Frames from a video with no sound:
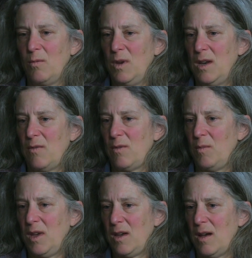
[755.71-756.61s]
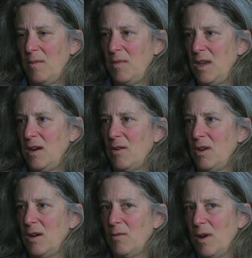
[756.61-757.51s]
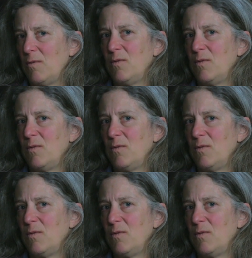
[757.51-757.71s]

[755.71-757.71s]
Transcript: we never become the area around